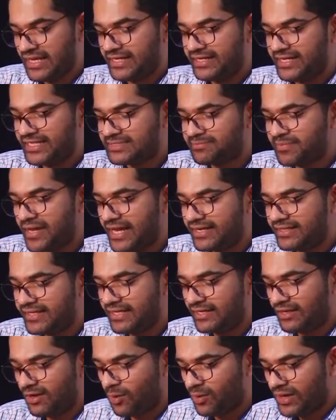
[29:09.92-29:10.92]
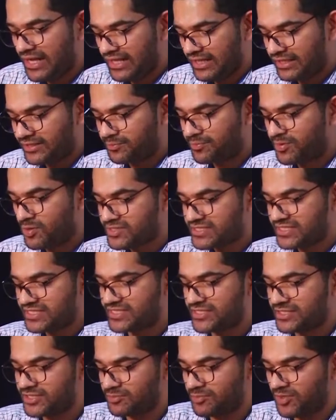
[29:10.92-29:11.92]
Despite their long-held
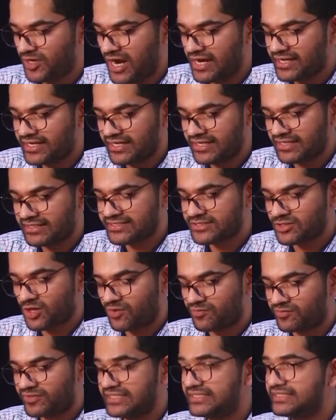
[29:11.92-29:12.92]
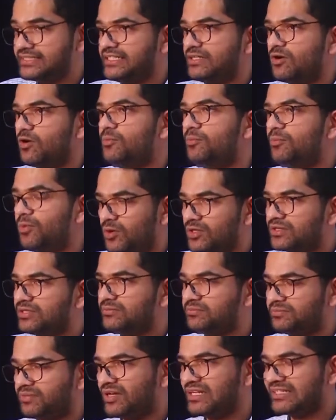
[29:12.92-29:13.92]
opposition to monarchical sovereignty on both
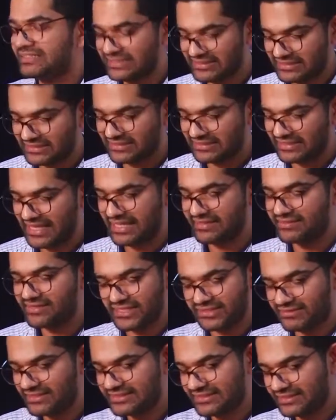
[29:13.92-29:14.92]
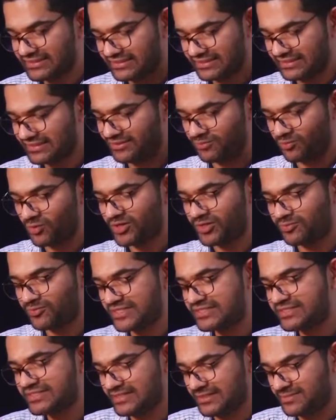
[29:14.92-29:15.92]
political and theoretical and
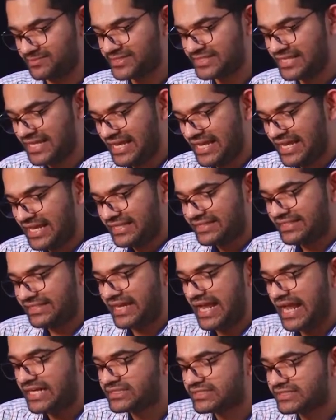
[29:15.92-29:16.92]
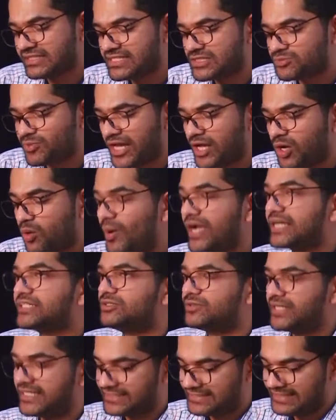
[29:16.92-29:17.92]
whatever terms, the nationalists were quick
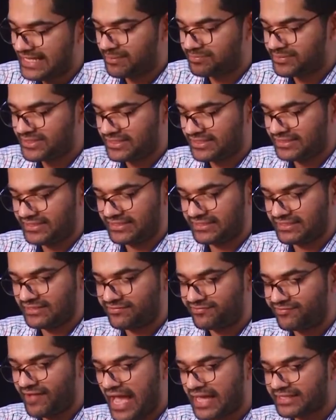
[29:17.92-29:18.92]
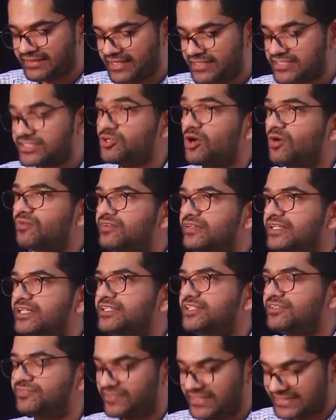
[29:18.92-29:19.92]
to accept the fact that
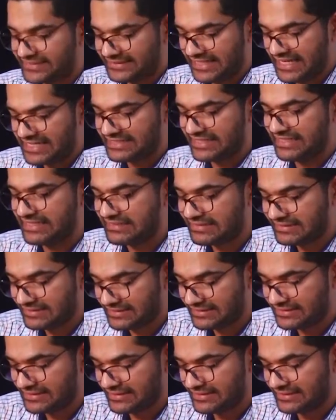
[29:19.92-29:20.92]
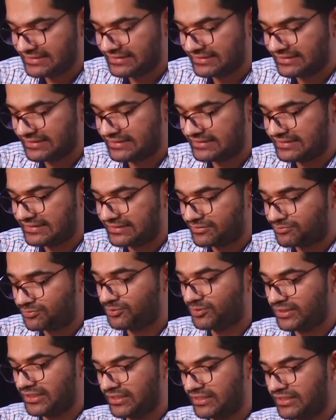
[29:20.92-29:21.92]
sovereignty of a state inhered in the
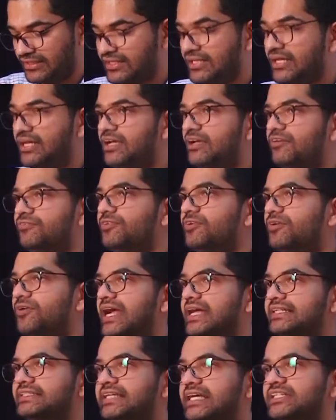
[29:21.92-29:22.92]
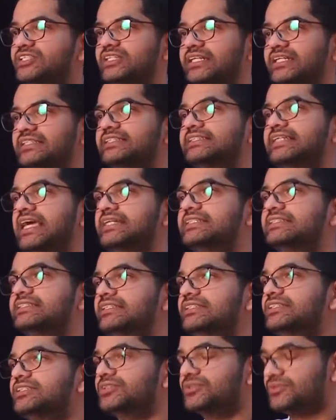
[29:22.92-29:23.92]
ruler for accessioning states
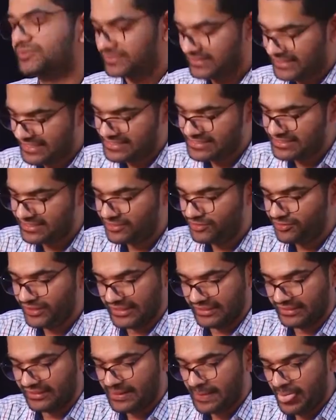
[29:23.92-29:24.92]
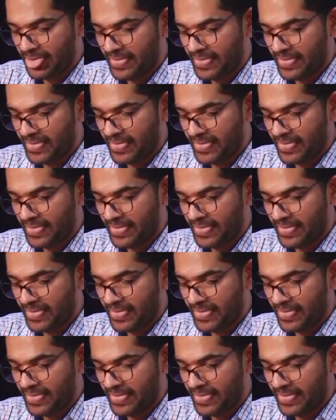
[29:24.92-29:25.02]
into the Indian Union.